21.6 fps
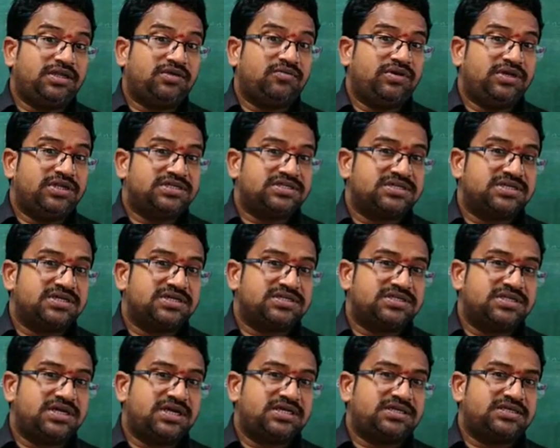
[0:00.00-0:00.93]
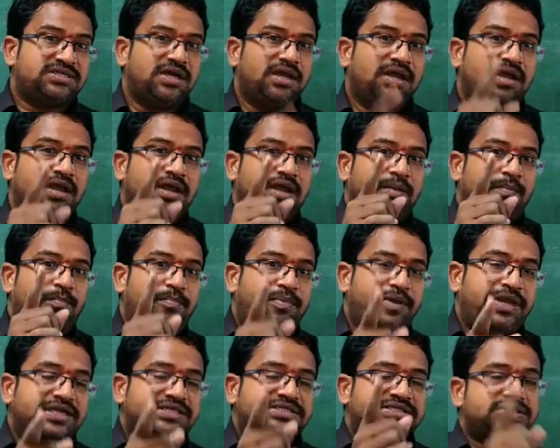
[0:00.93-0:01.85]
thing we discussed, that
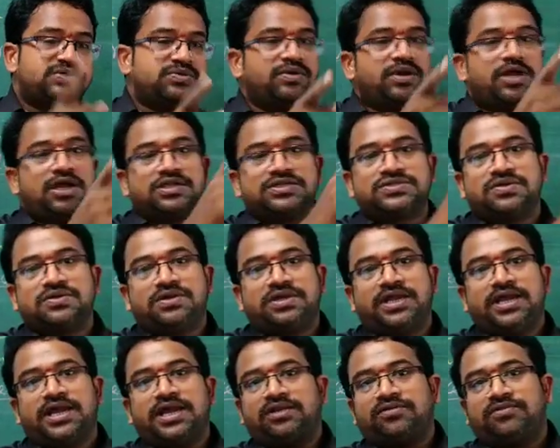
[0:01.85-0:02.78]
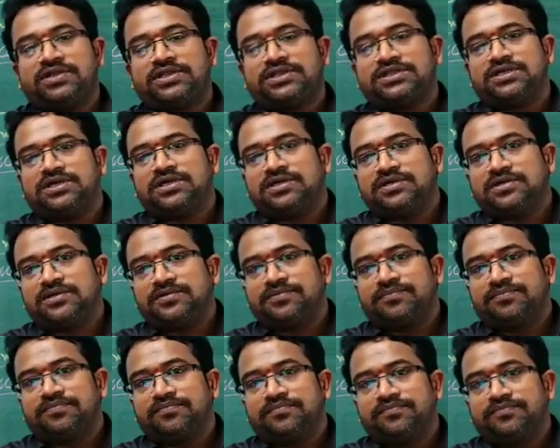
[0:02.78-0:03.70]
bases will also react with
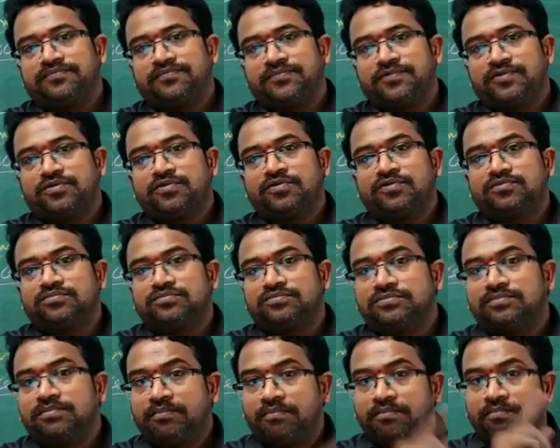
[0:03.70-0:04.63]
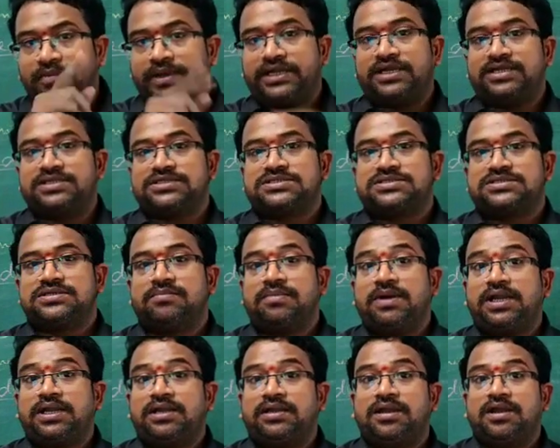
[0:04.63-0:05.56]
whom? Metals.
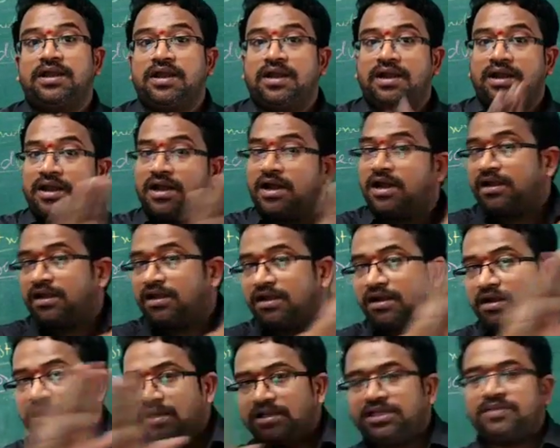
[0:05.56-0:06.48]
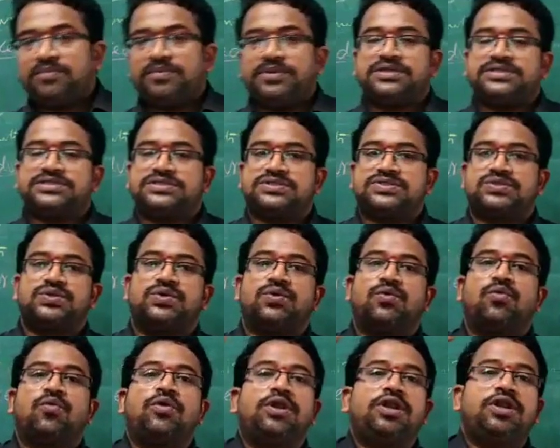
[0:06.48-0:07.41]
But not all the bases.
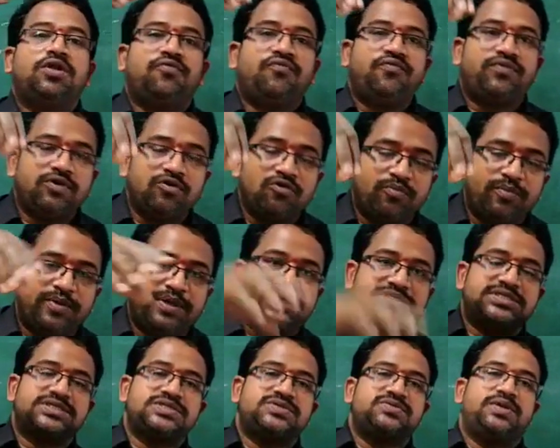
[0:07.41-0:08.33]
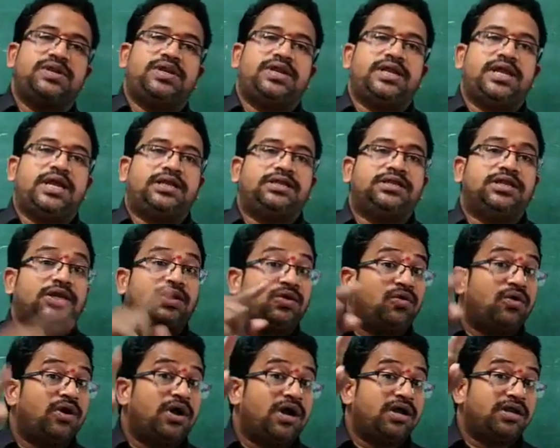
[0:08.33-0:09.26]
Only few bases will react. That
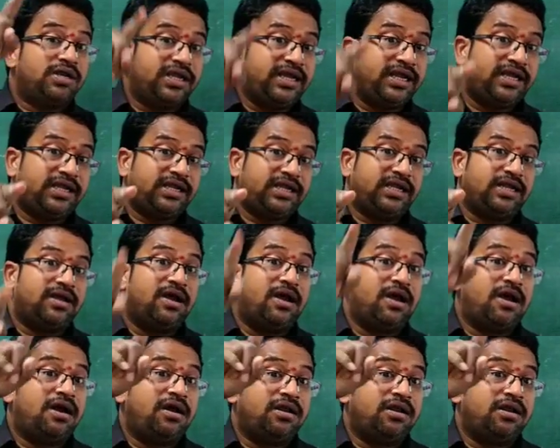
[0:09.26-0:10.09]
too on heating.